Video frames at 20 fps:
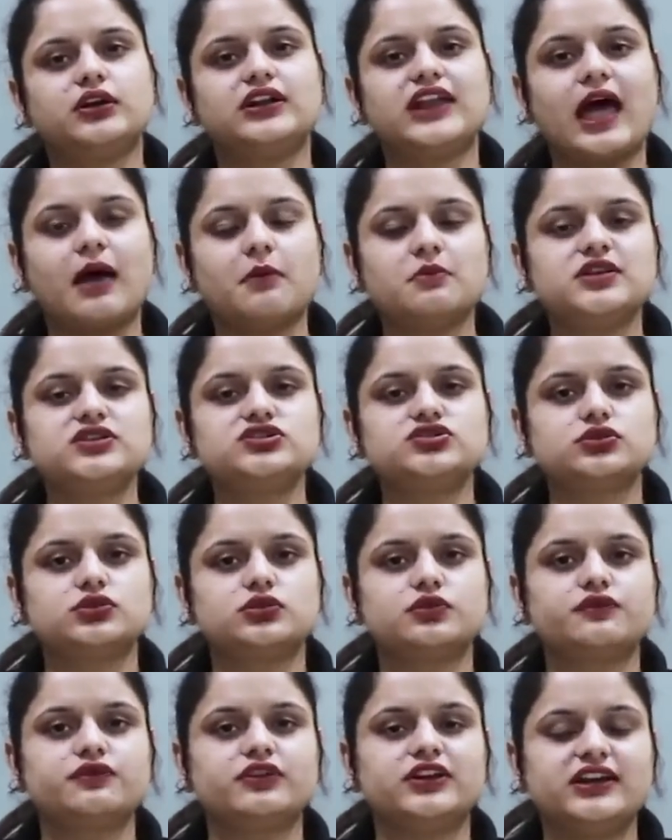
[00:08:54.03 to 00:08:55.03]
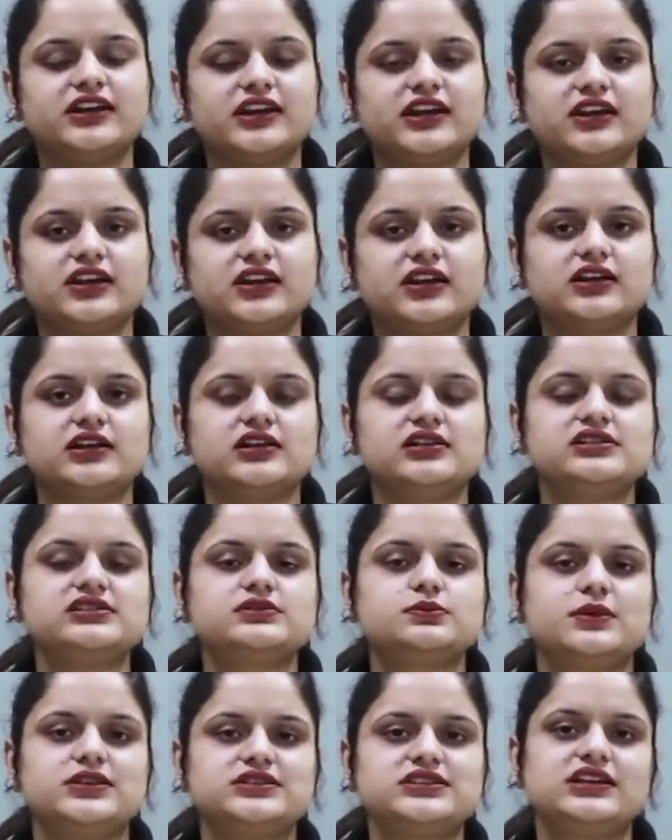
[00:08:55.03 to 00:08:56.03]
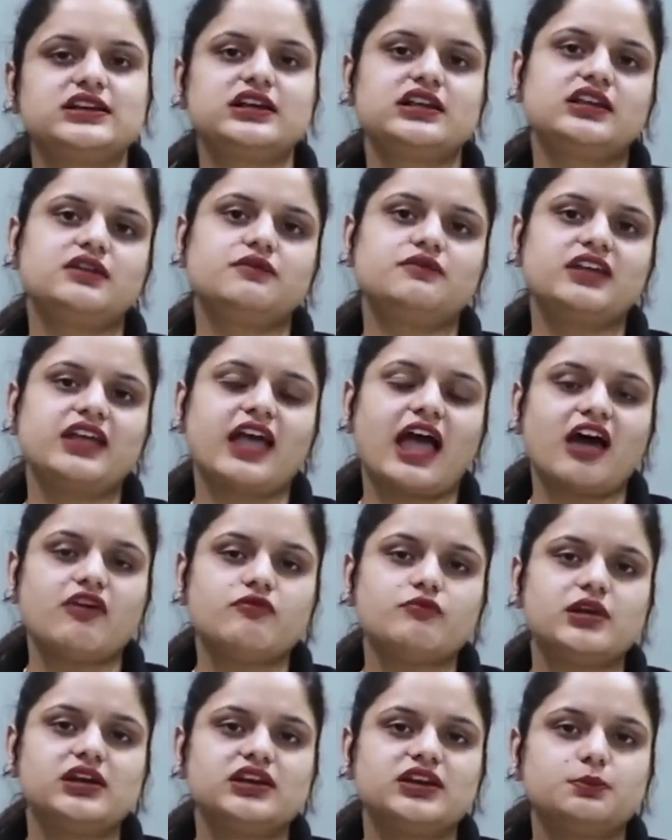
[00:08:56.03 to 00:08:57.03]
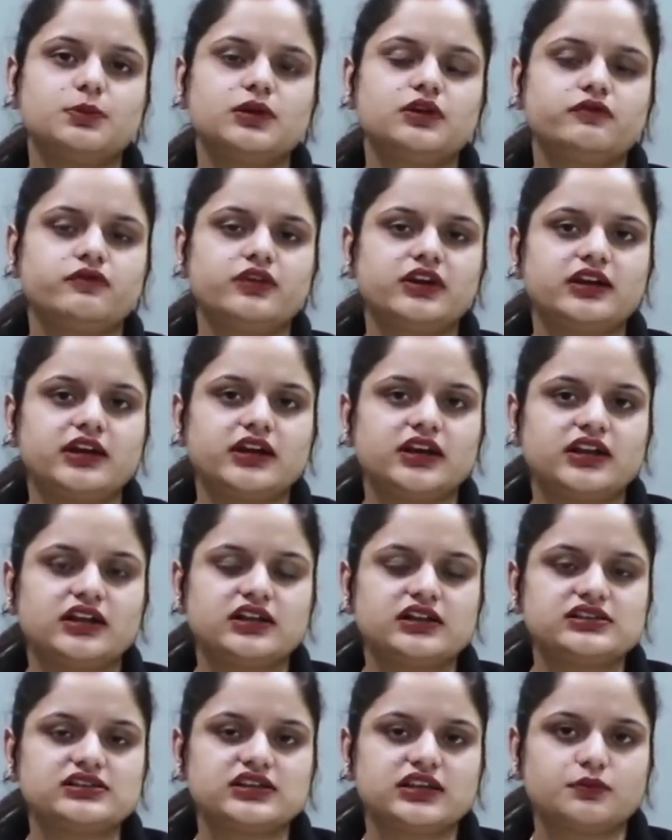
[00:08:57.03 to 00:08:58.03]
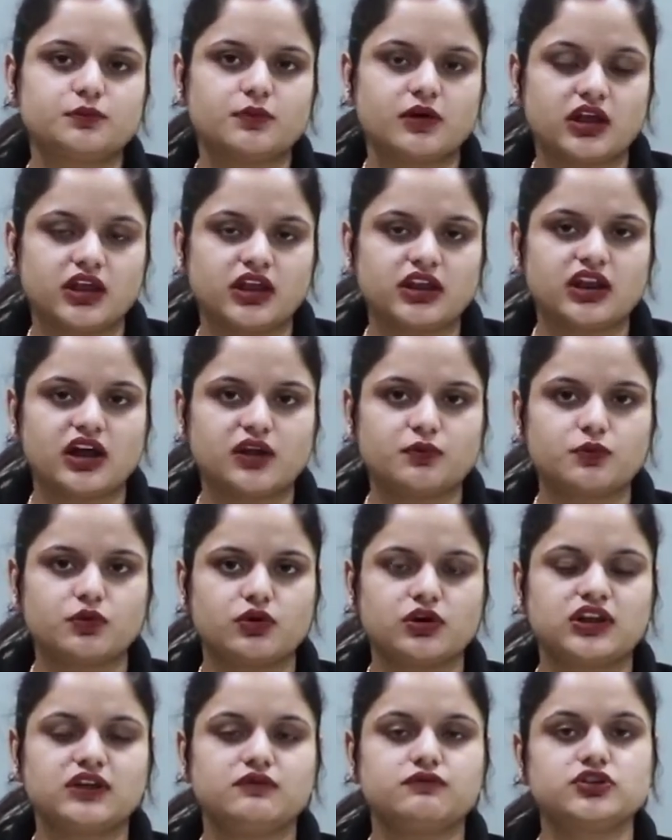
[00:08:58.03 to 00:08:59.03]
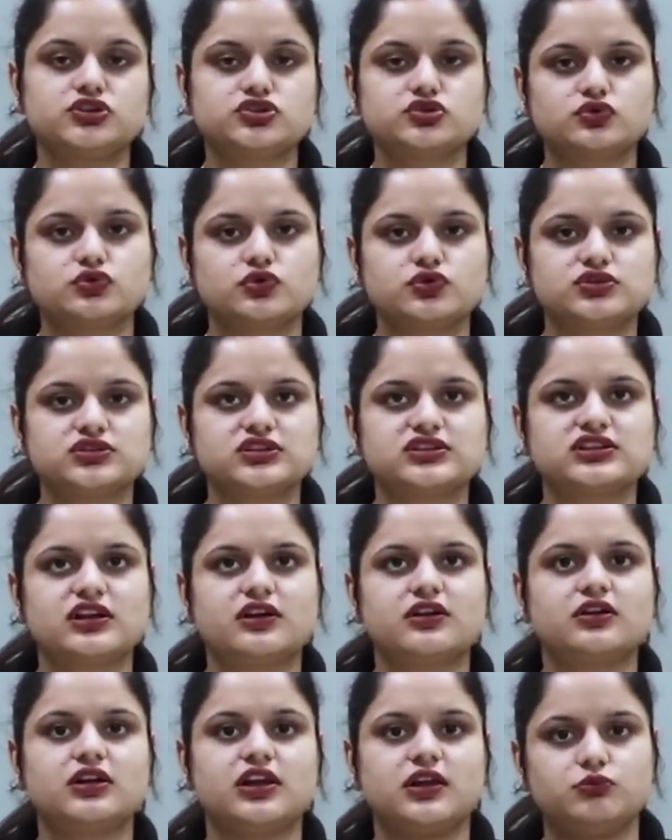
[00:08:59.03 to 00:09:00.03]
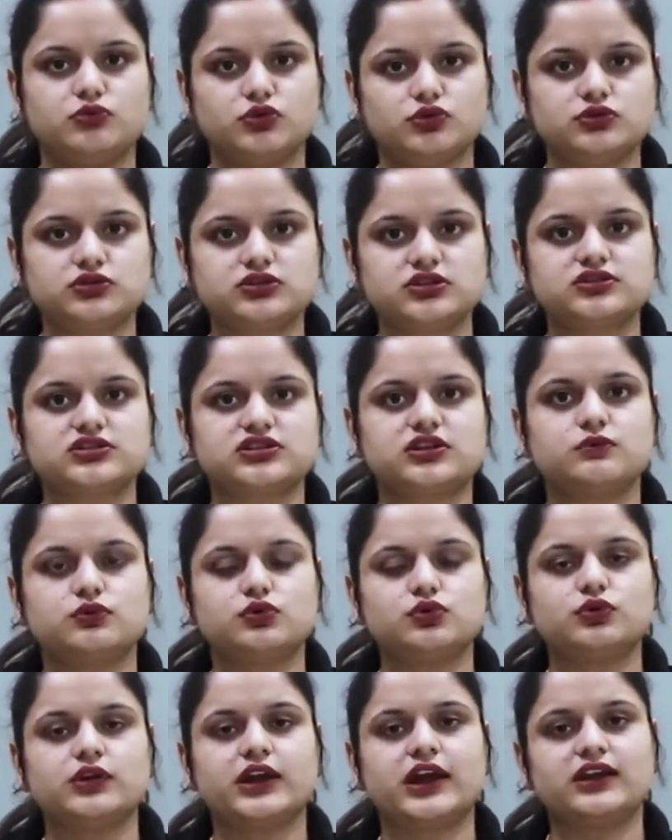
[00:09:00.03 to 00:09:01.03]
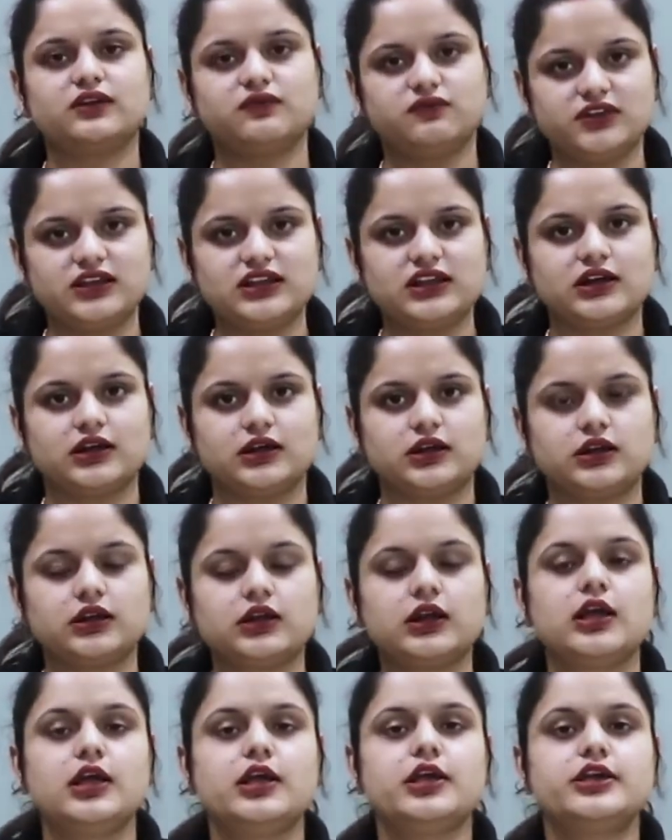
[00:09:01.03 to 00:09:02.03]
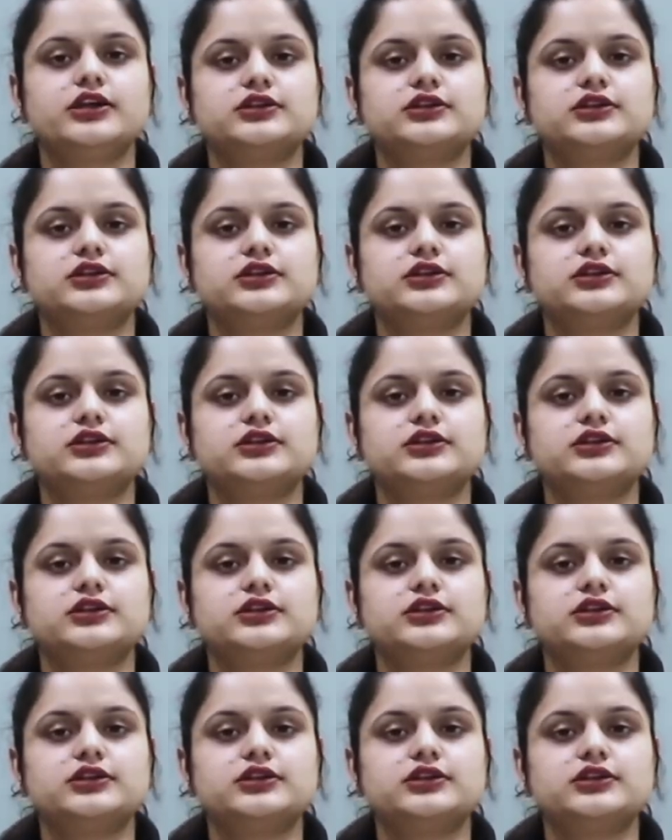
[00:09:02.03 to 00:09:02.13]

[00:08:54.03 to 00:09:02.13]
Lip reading: damage your free radicals. Basically, we have multiple free radicals in our body which causes our immune system to get weakened.